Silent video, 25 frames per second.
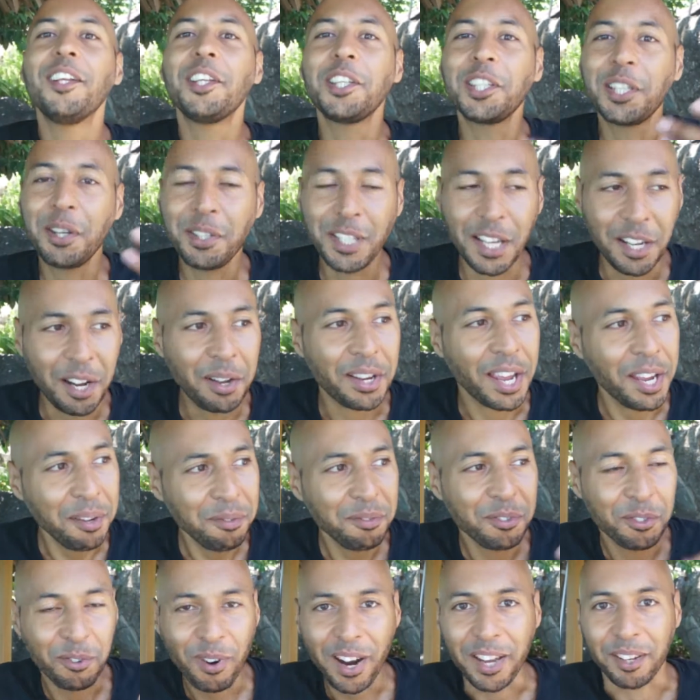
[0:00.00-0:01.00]
So I said, okay,
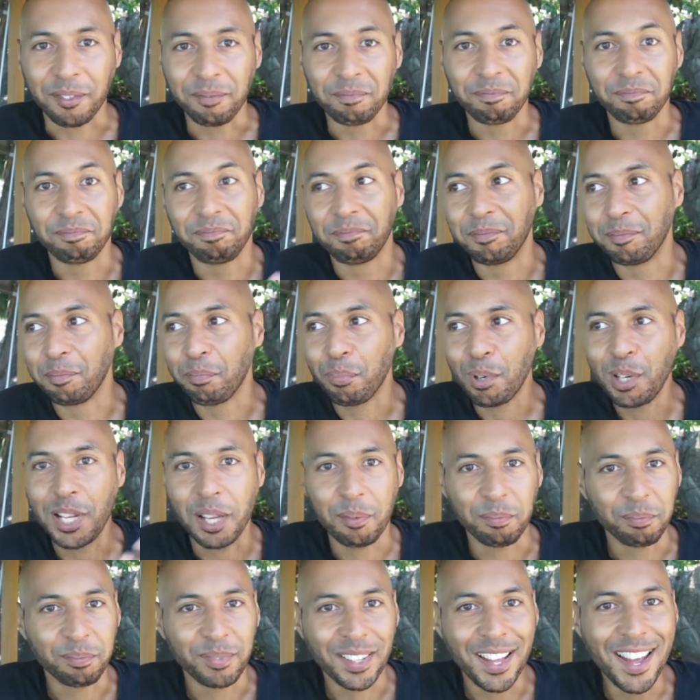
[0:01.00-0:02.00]
great,
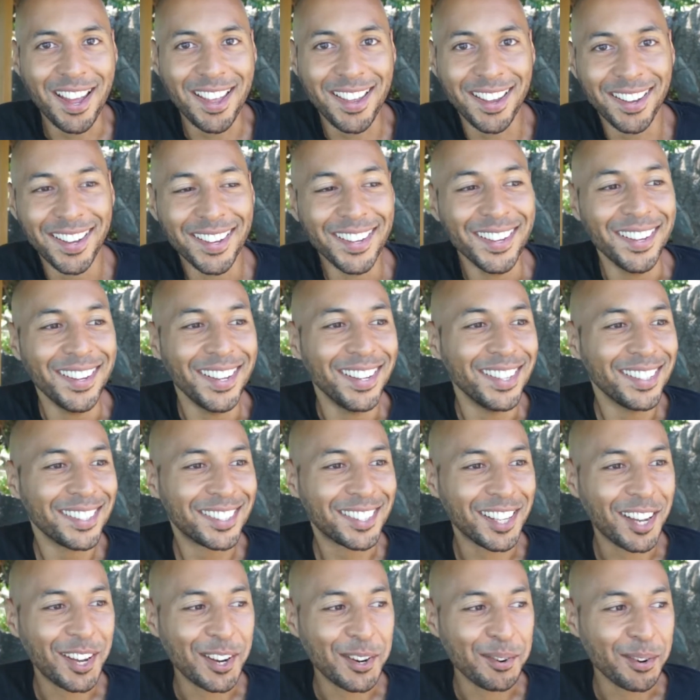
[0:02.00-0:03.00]
brilliant.
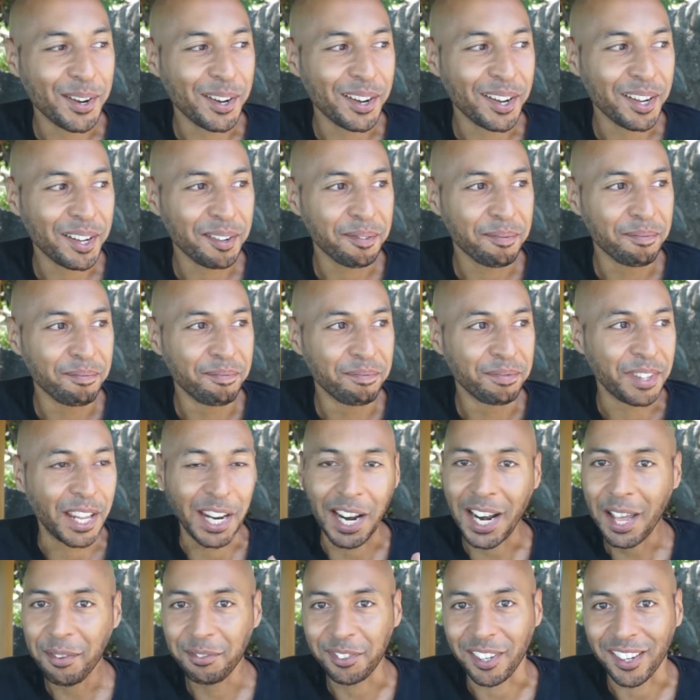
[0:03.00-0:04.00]
So then
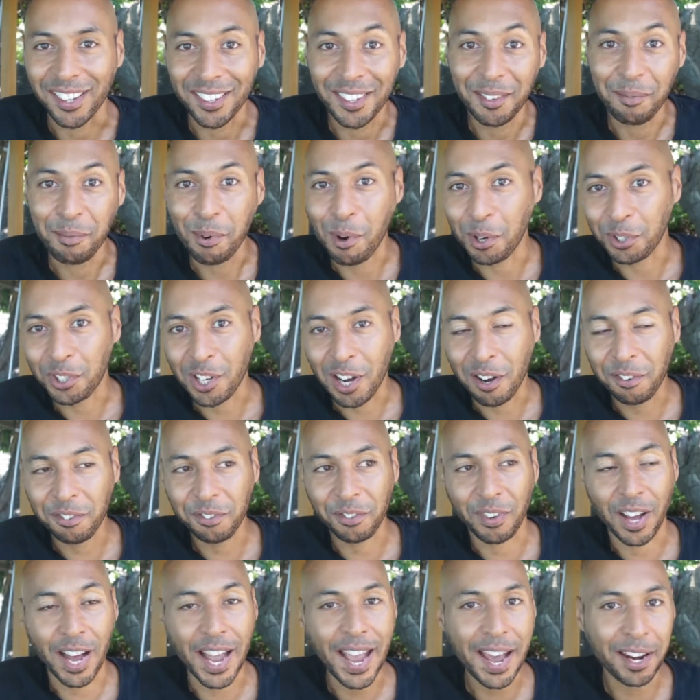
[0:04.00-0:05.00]
I left her, walked
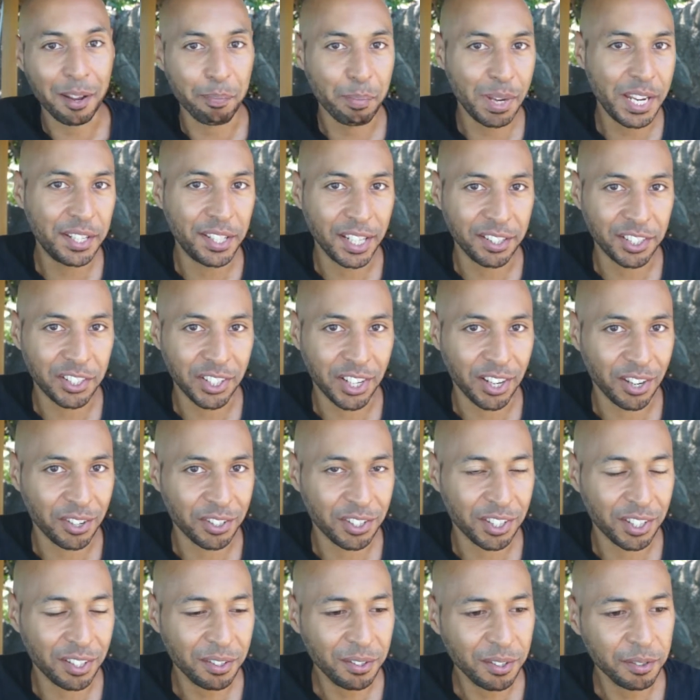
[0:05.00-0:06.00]
off. I had a meeting to go
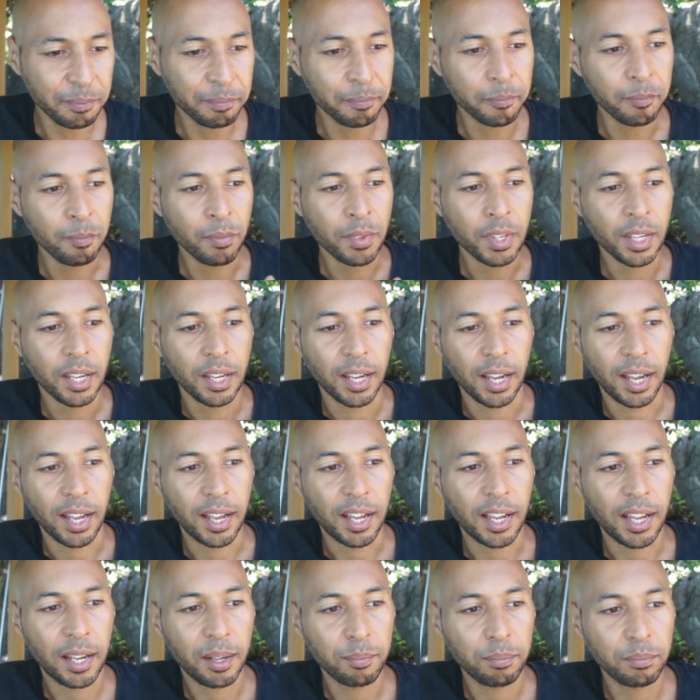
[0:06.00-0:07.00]
to.
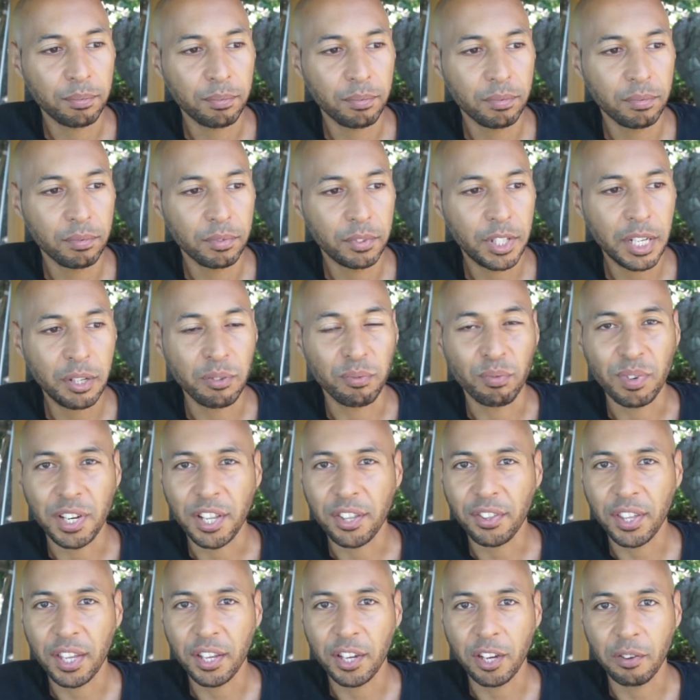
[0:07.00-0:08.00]
Didn't really
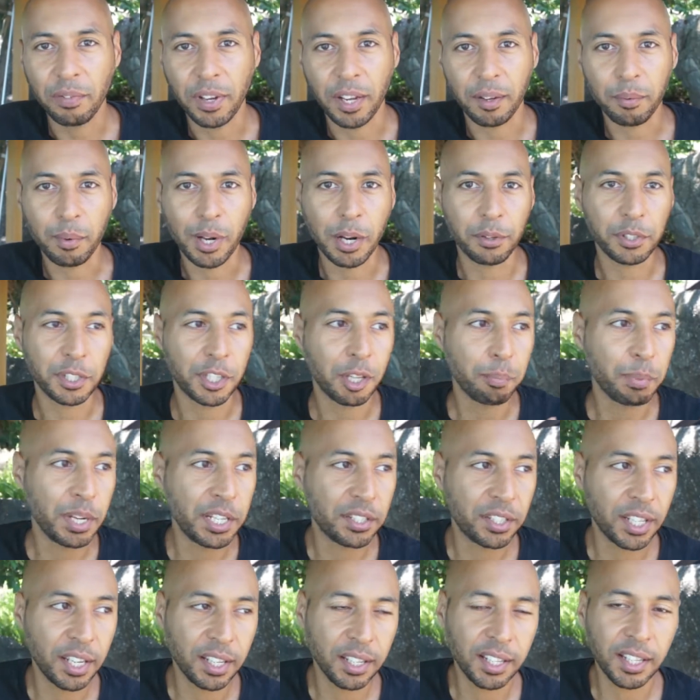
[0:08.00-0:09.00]
think of it while I was in the
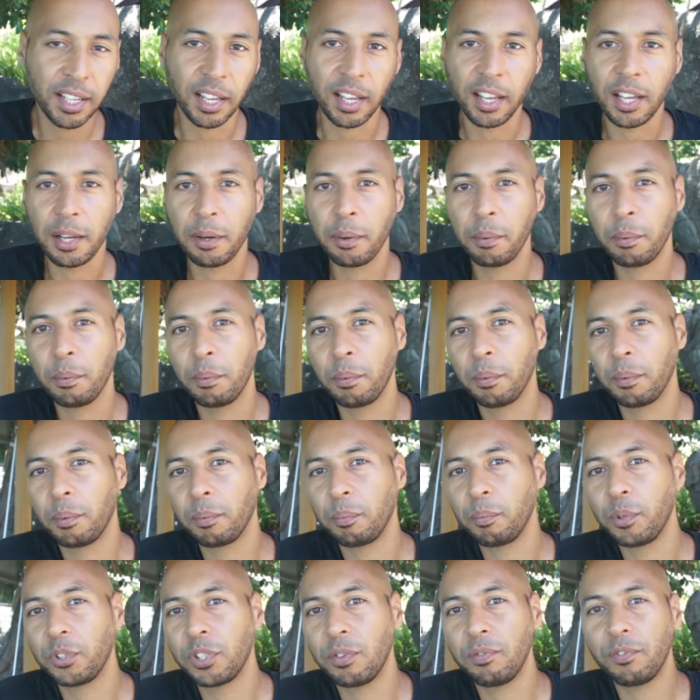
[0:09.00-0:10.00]
meeting. I
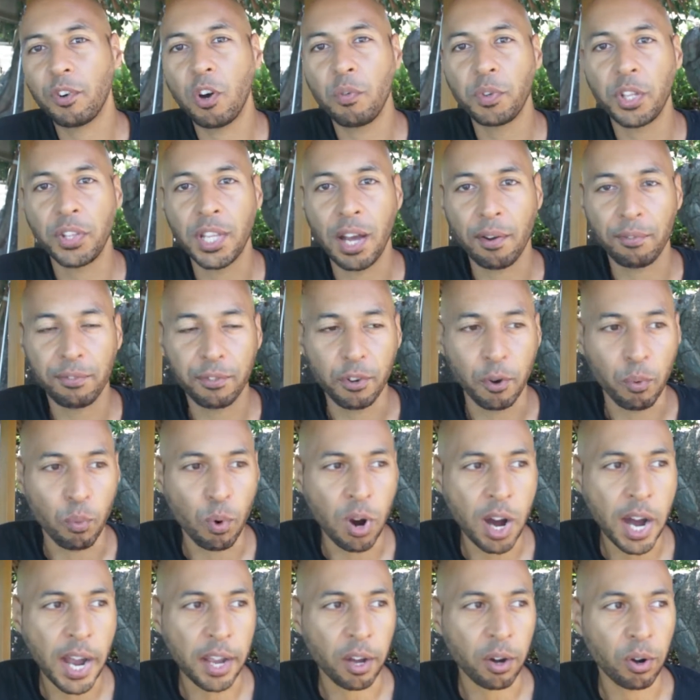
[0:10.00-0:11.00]
was involved in that for a
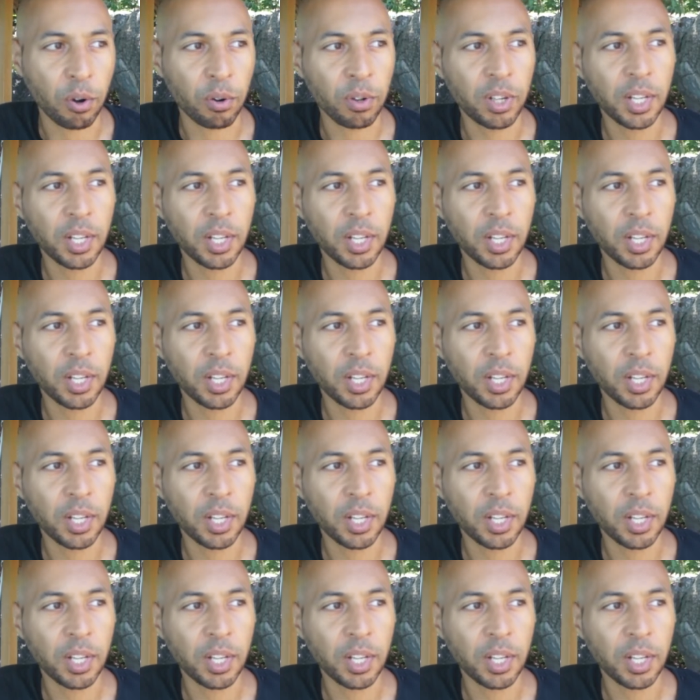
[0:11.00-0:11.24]
while.